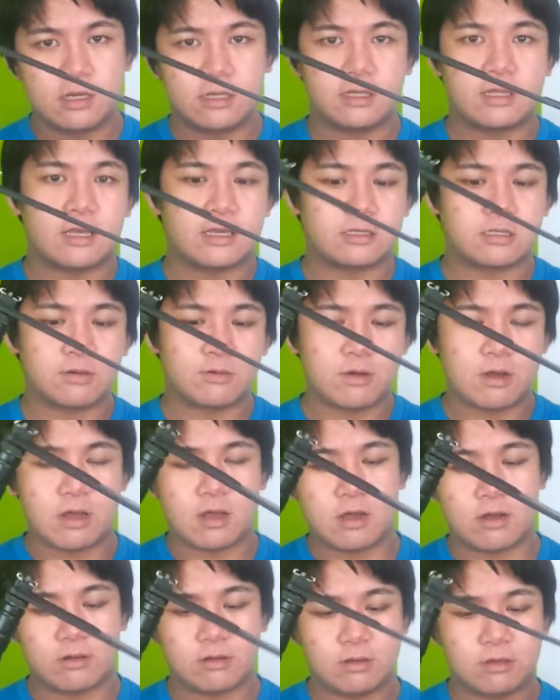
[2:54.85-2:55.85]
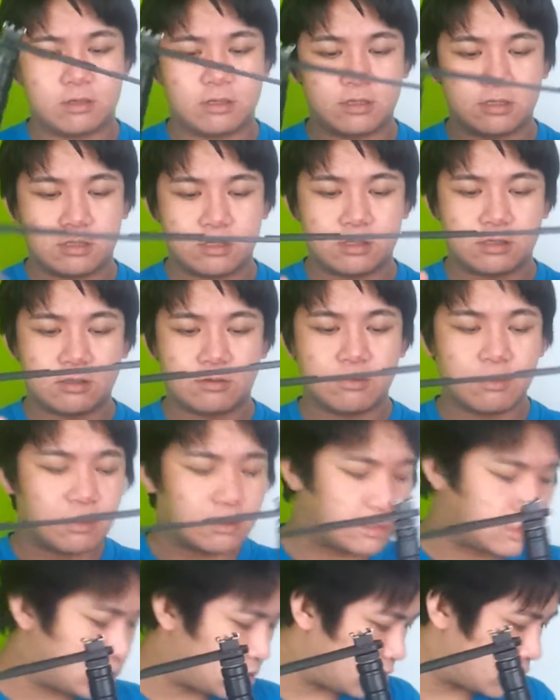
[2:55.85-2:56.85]
it takes a while and it's
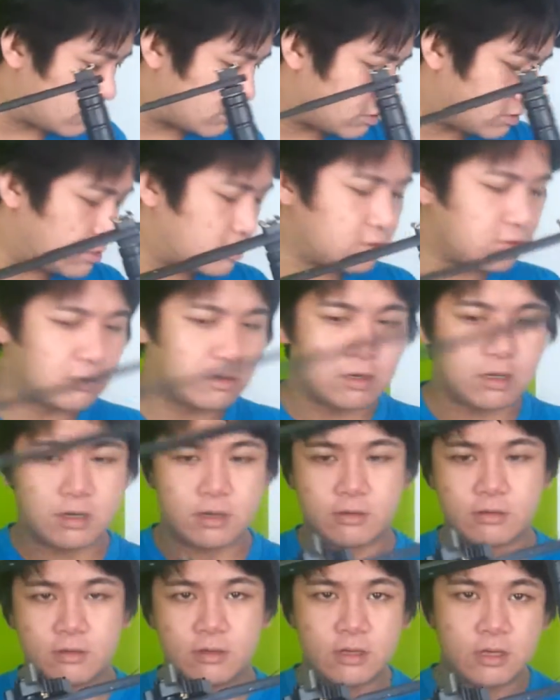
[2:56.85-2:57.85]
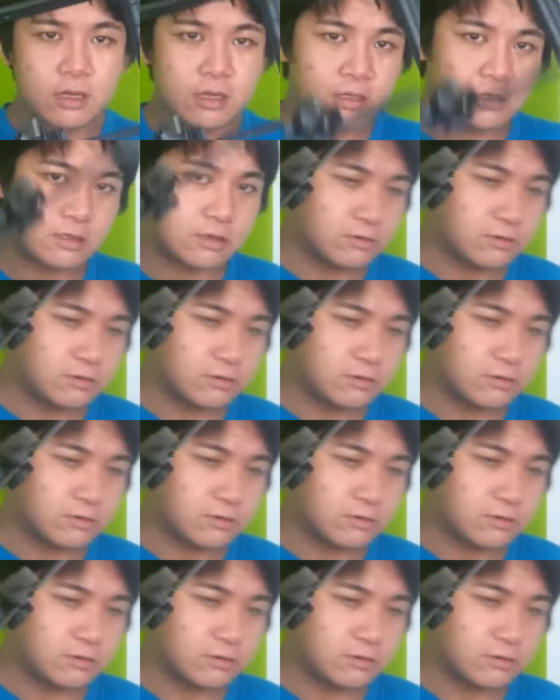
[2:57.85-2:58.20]
quite slow to screw it out. So